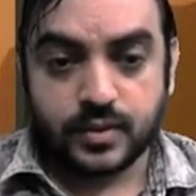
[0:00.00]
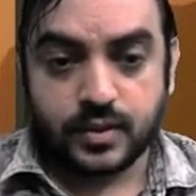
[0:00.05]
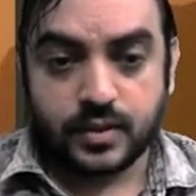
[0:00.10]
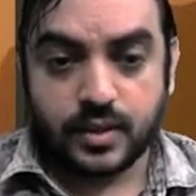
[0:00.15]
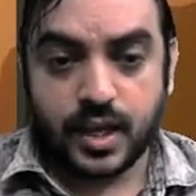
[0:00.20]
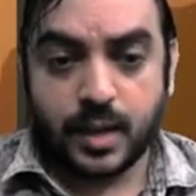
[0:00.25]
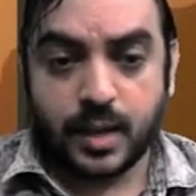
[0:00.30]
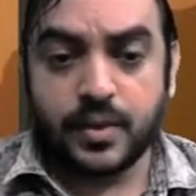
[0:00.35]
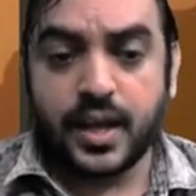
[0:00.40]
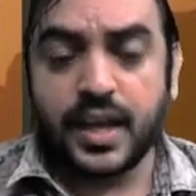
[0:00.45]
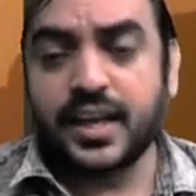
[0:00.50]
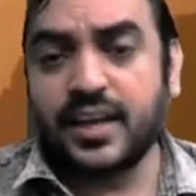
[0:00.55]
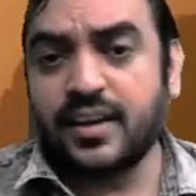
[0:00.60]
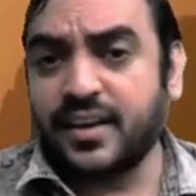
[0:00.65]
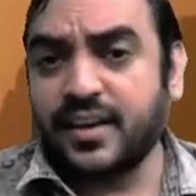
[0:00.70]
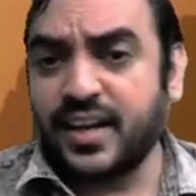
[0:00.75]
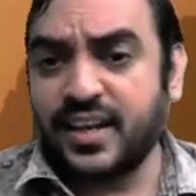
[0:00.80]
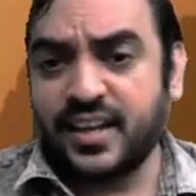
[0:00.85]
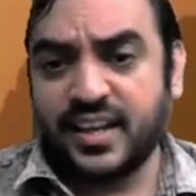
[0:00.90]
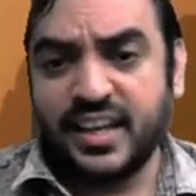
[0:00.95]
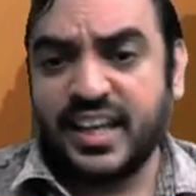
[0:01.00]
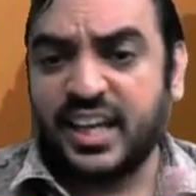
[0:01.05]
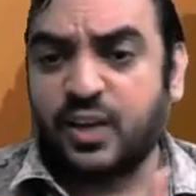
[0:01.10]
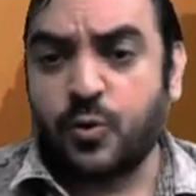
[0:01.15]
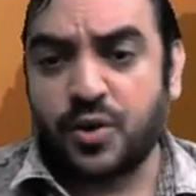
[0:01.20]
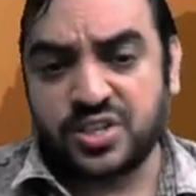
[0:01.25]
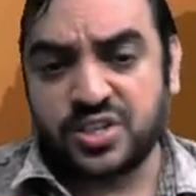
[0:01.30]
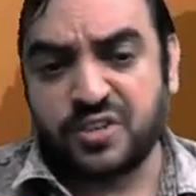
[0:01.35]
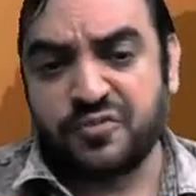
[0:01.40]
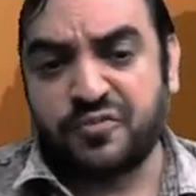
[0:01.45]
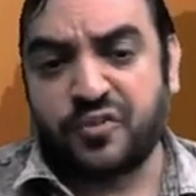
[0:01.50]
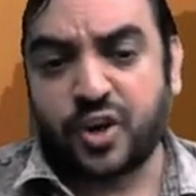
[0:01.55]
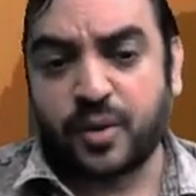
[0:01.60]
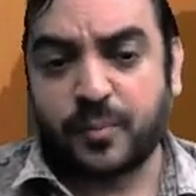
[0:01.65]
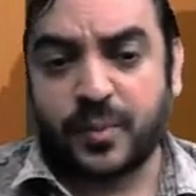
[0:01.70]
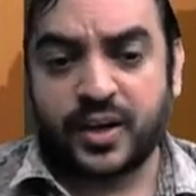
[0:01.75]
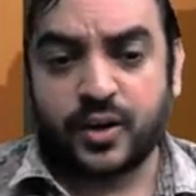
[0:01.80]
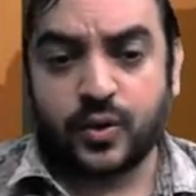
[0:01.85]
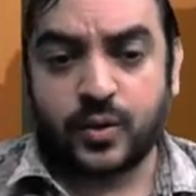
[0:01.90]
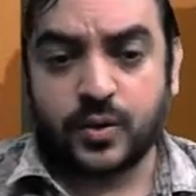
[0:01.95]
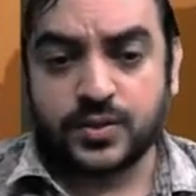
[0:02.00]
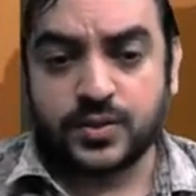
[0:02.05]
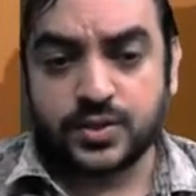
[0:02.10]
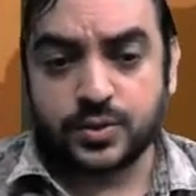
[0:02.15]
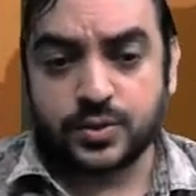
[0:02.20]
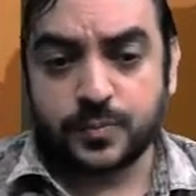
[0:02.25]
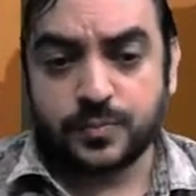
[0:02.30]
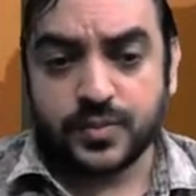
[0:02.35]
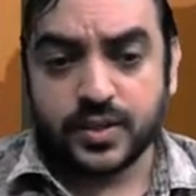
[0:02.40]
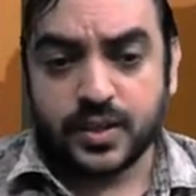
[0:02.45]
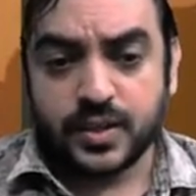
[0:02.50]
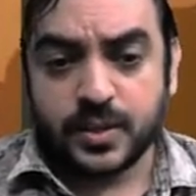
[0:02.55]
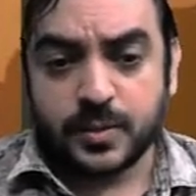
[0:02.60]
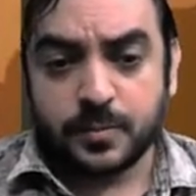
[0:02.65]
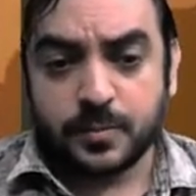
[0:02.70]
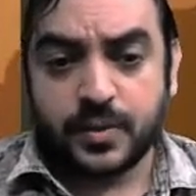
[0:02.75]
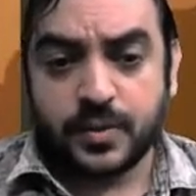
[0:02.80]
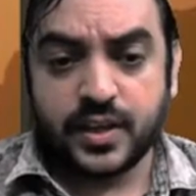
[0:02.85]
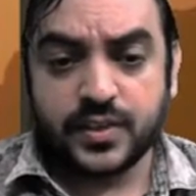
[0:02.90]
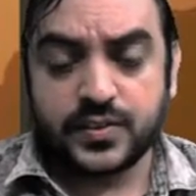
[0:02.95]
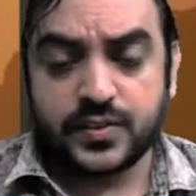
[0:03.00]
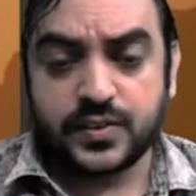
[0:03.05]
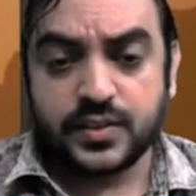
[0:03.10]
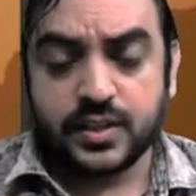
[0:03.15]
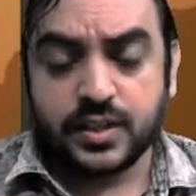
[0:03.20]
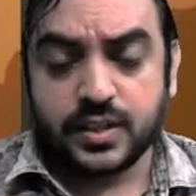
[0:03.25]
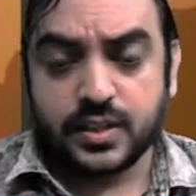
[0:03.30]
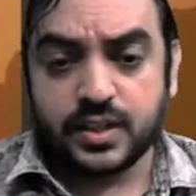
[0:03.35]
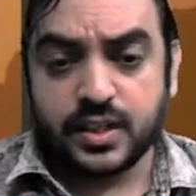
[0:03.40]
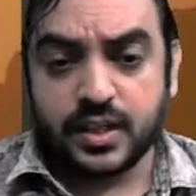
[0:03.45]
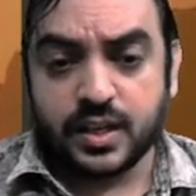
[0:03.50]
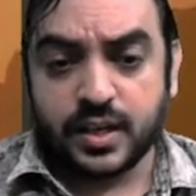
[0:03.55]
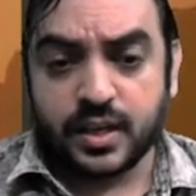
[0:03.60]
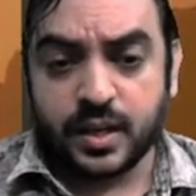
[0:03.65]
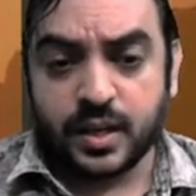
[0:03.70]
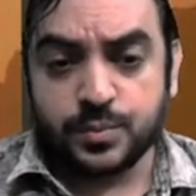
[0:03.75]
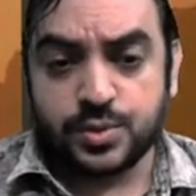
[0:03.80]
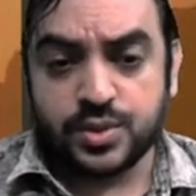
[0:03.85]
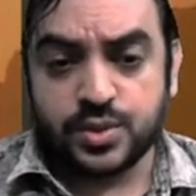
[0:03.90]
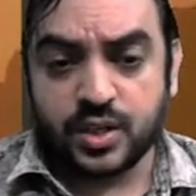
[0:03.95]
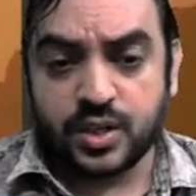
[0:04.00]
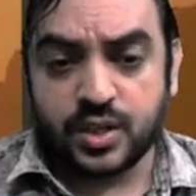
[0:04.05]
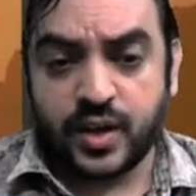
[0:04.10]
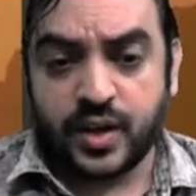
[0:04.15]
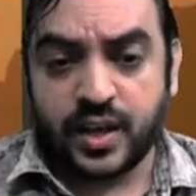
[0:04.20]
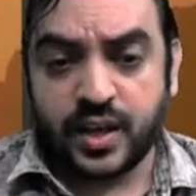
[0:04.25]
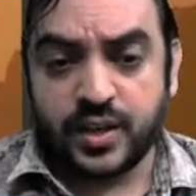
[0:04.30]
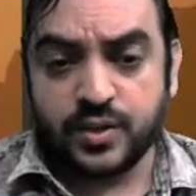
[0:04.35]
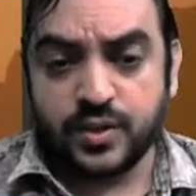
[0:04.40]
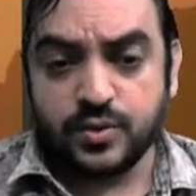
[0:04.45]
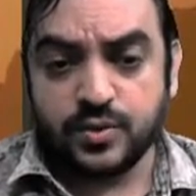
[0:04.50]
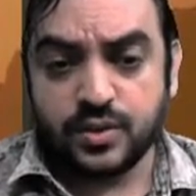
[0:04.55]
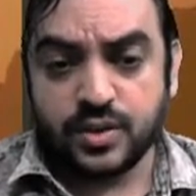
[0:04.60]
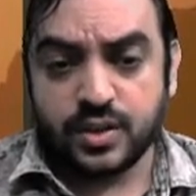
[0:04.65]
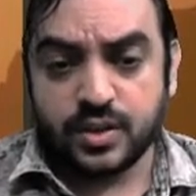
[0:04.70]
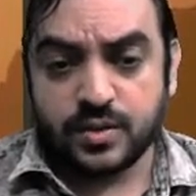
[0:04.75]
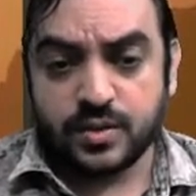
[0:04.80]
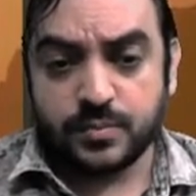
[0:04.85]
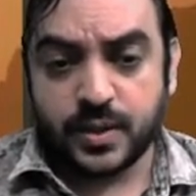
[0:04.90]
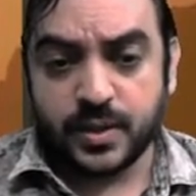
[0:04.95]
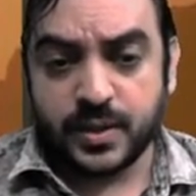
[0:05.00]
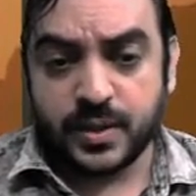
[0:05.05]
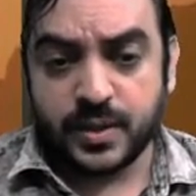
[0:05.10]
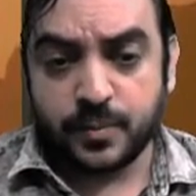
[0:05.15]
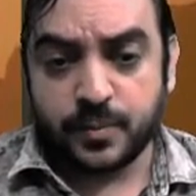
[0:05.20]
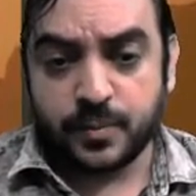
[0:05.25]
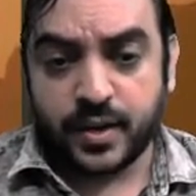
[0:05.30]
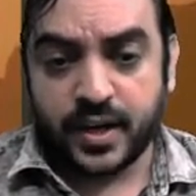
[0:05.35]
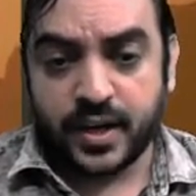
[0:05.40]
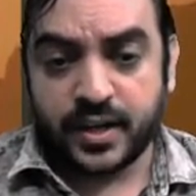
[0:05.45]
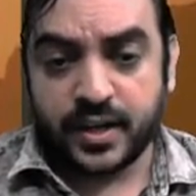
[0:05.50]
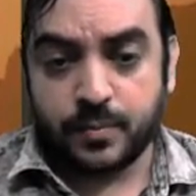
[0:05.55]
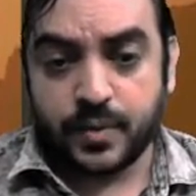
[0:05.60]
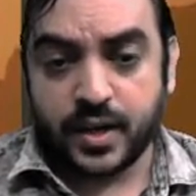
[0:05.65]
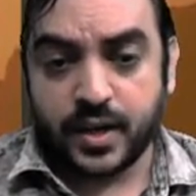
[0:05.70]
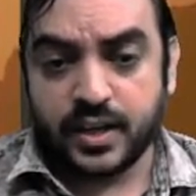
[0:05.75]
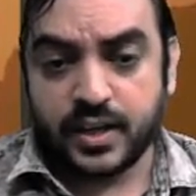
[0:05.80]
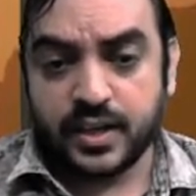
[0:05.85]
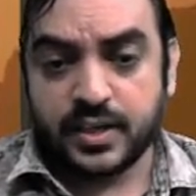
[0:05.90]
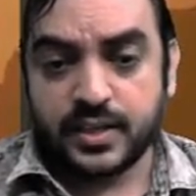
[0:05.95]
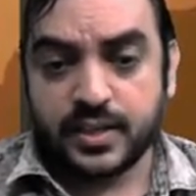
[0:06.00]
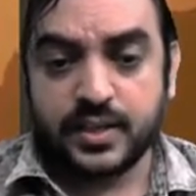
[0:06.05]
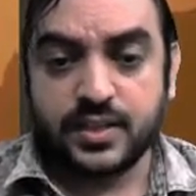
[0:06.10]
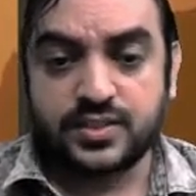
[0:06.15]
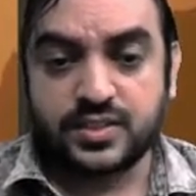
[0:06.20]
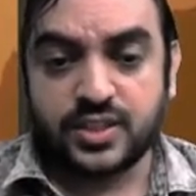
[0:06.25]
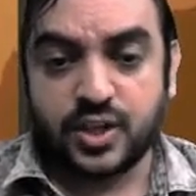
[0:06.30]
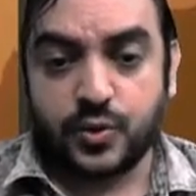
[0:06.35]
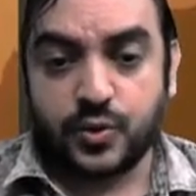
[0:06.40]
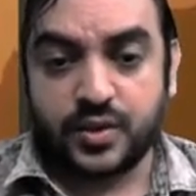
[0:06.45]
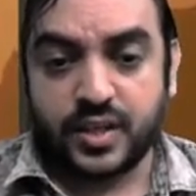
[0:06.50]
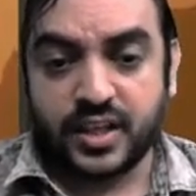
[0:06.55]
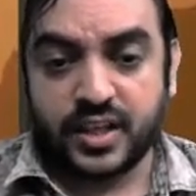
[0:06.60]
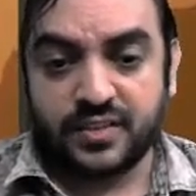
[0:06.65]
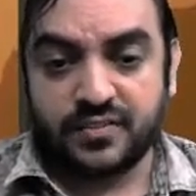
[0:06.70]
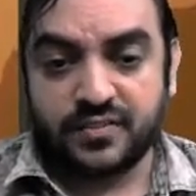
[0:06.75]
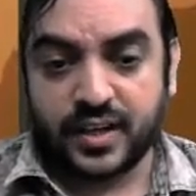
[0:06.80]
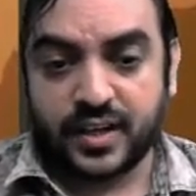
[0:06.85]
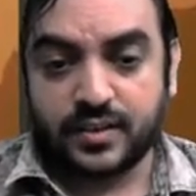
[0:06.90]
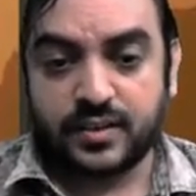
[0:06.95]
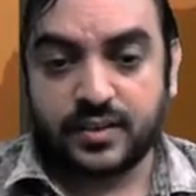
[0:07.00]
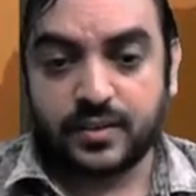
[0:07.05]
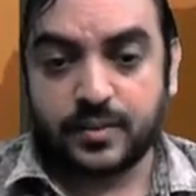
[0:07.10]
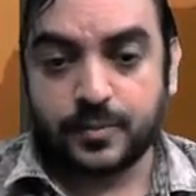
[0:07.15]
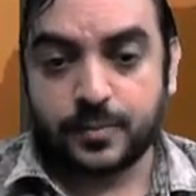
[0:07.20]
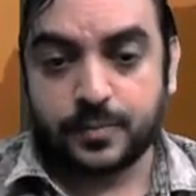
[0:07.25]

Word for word: um, I can write in the equation format also plus the redemption value multiplied by discounting factor.